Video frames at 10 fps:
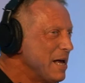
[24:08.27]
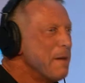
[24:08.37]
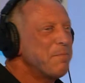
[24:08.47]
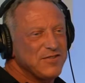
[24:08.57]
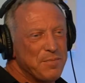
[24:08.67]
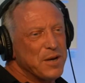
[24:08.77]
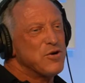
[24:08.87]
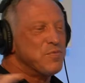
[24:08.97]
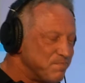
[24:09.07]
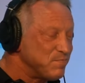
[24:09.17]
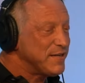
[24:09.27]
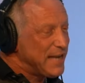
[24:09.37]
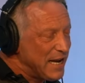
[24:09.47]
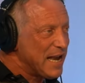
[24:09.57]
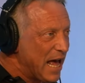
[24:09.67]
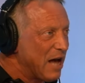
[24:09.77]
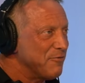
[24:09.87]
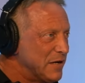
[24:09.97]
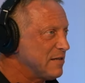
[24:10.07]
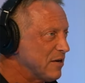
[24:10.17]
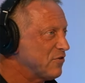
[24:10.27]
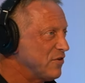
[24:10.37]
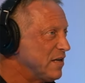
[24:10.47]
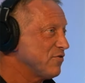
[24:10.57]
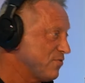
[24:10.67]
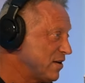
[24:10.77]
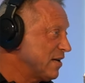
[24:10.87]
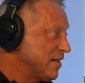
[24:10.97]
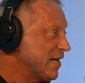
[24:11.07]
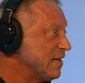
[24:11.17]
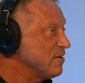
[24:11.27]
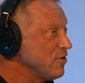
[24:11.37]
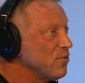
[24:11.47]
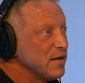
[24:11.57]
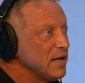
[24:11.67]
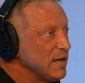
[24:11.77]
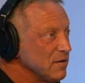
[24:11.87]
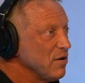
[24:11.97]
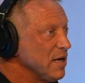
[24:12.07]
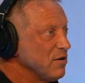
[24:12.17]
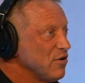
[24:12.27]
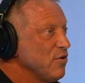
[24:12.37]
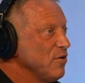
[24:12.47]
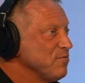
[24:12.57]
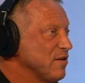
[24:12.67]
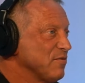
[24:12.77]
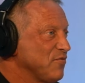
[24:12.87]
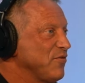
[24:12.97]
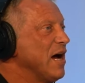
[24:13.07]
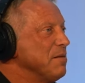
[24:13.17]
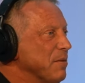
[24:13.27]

Yeah. But somebody who didn't have an addiction history and they can do it and and cure themselves fine.